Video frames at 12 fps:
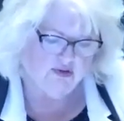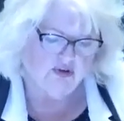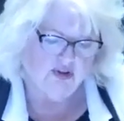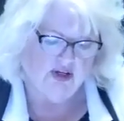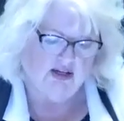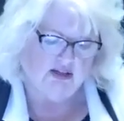
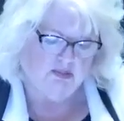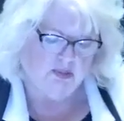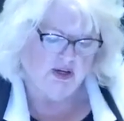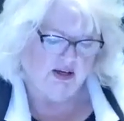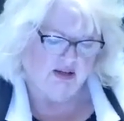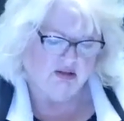for the
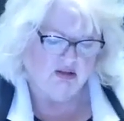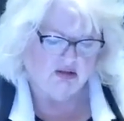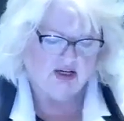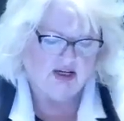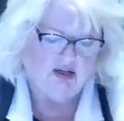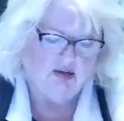SPS to
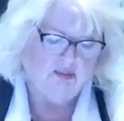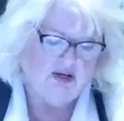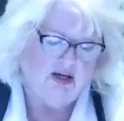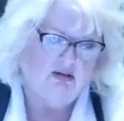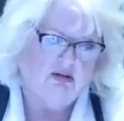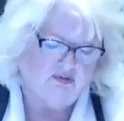take
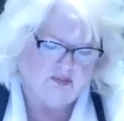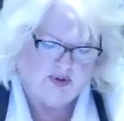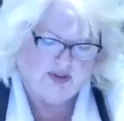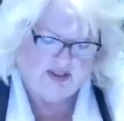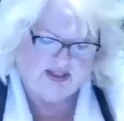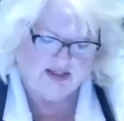command of
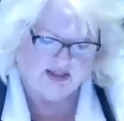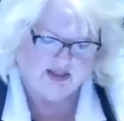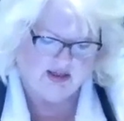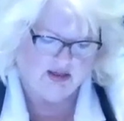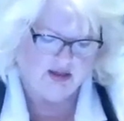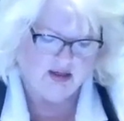
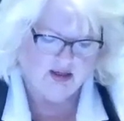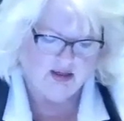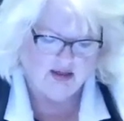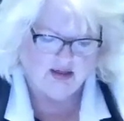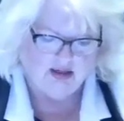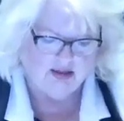policing
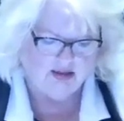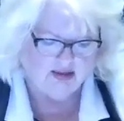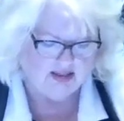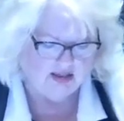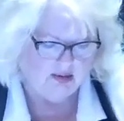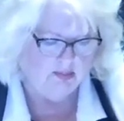in the
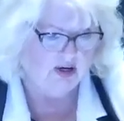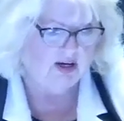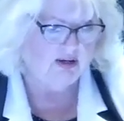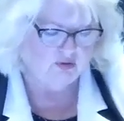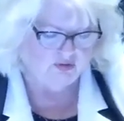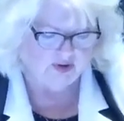city
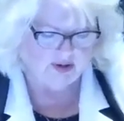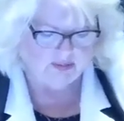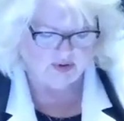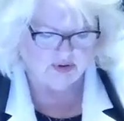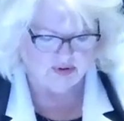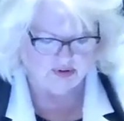by
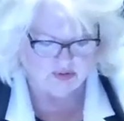November